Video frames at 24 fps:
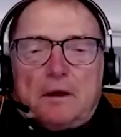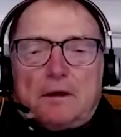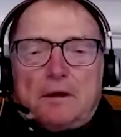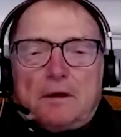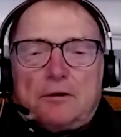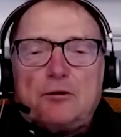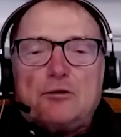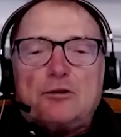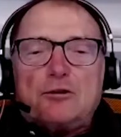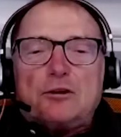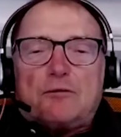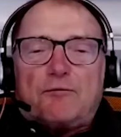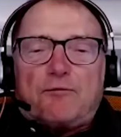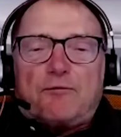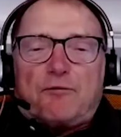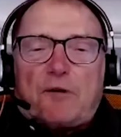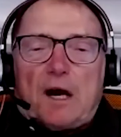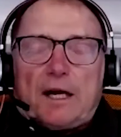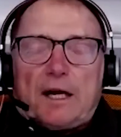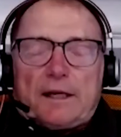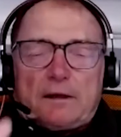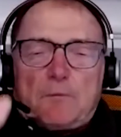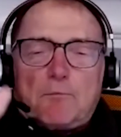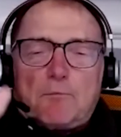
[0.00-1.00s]
You should
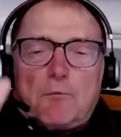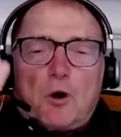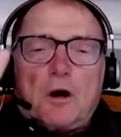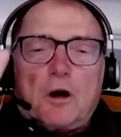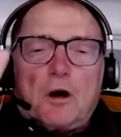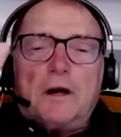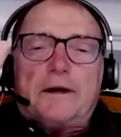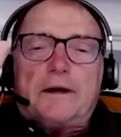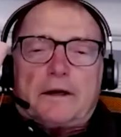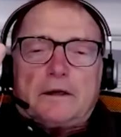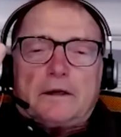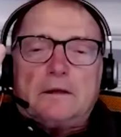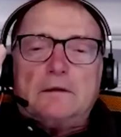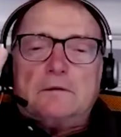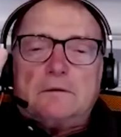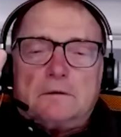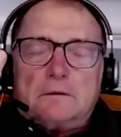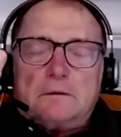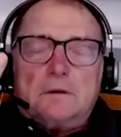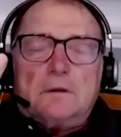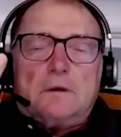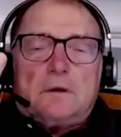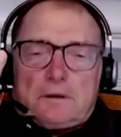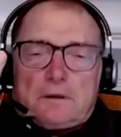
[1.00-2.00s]
find a market
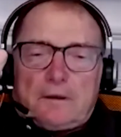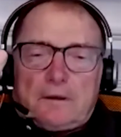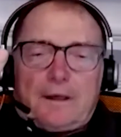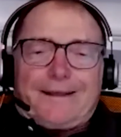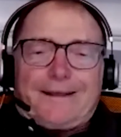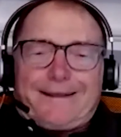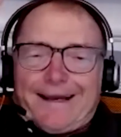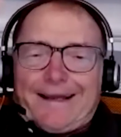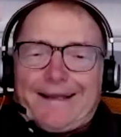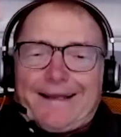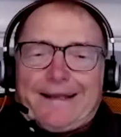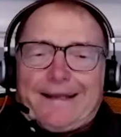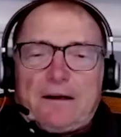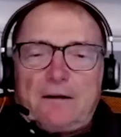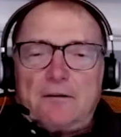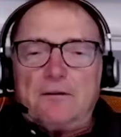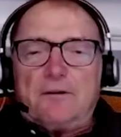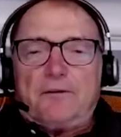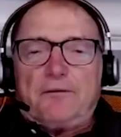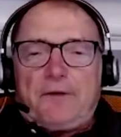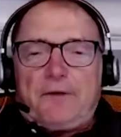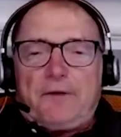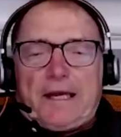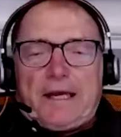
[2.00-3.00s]
like that
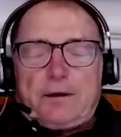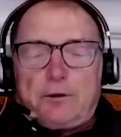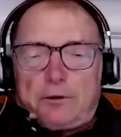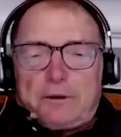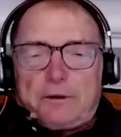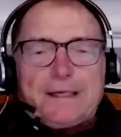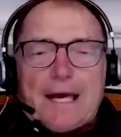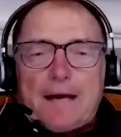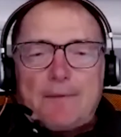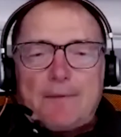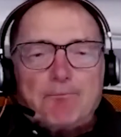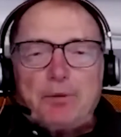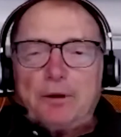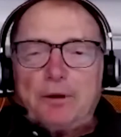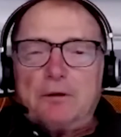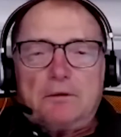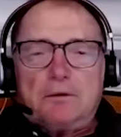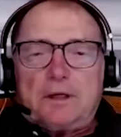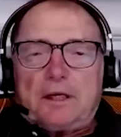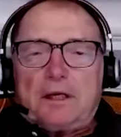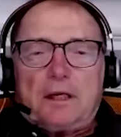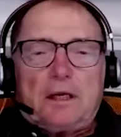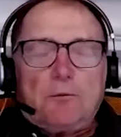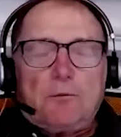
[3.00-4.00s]
elevator in that
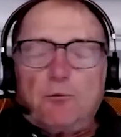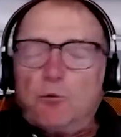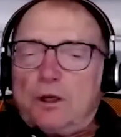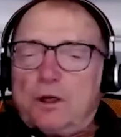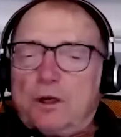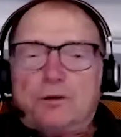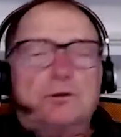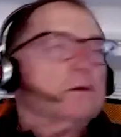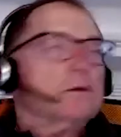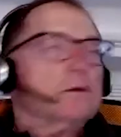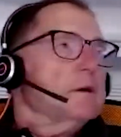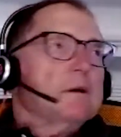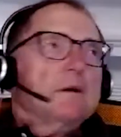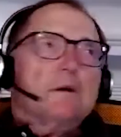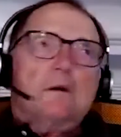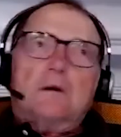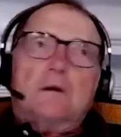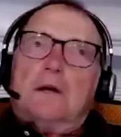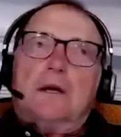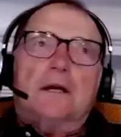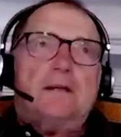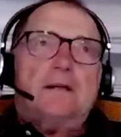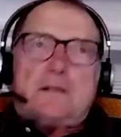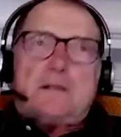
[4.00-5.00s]
building in which
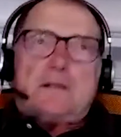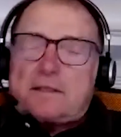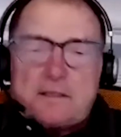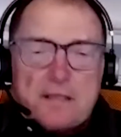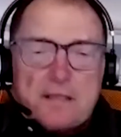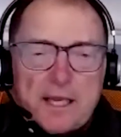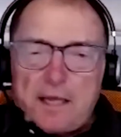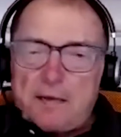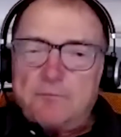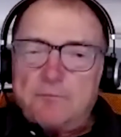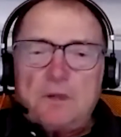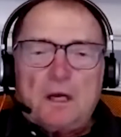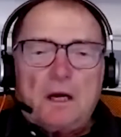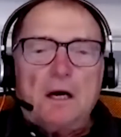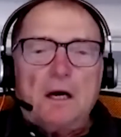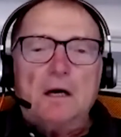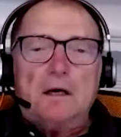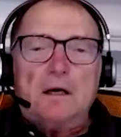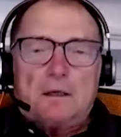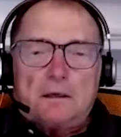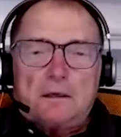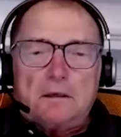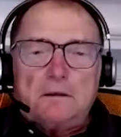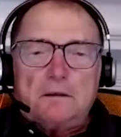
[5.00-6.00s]
it's a slam
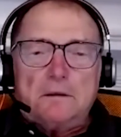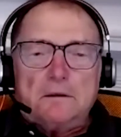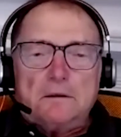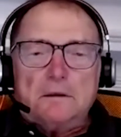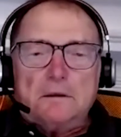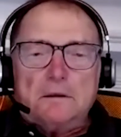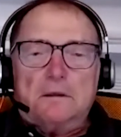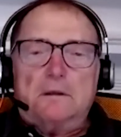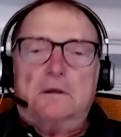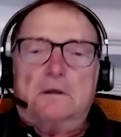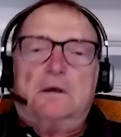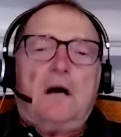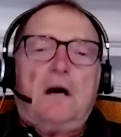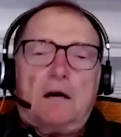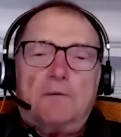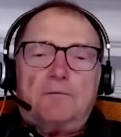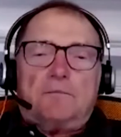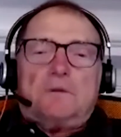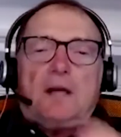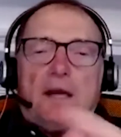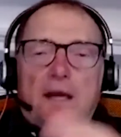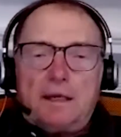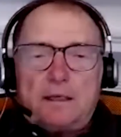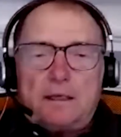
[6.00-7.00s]
dunk. I'm
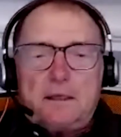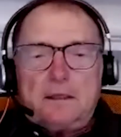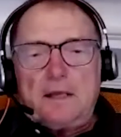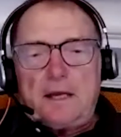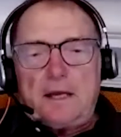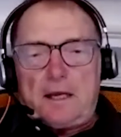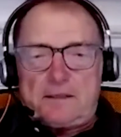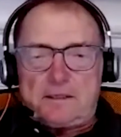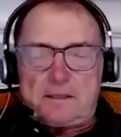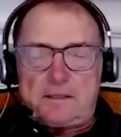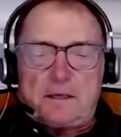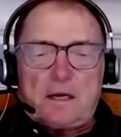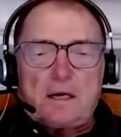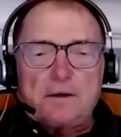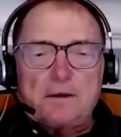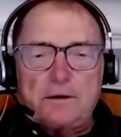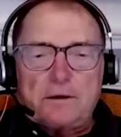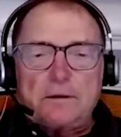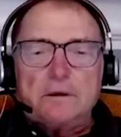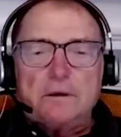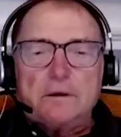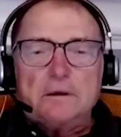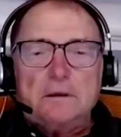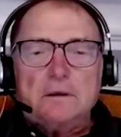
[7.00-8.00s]
taking that
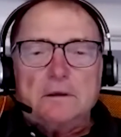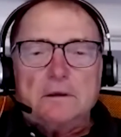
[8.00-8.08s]
sucker.